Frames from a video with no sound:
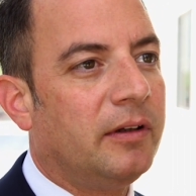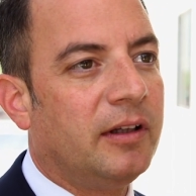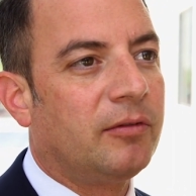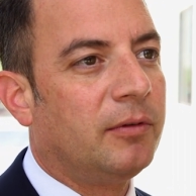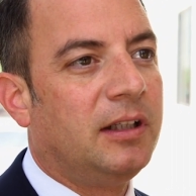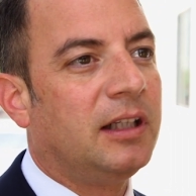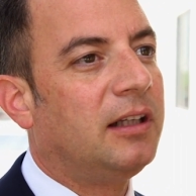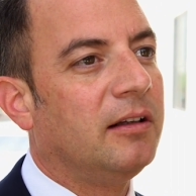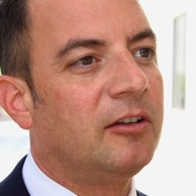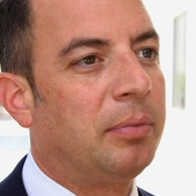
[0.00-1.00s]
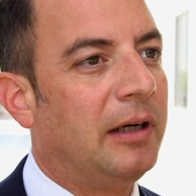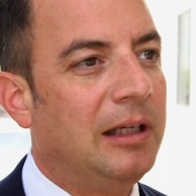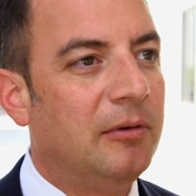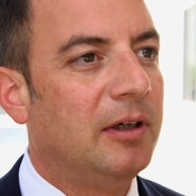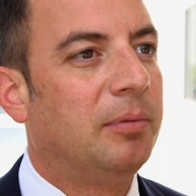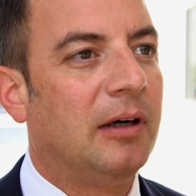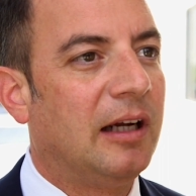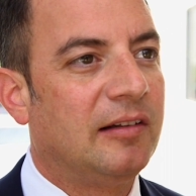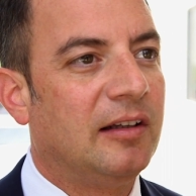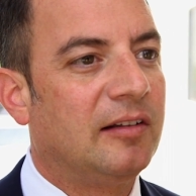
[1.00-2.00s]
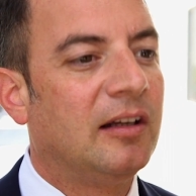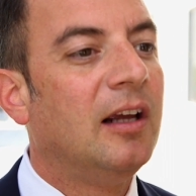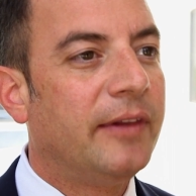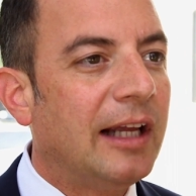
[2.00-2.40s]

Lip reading: of this ridiculous primary process.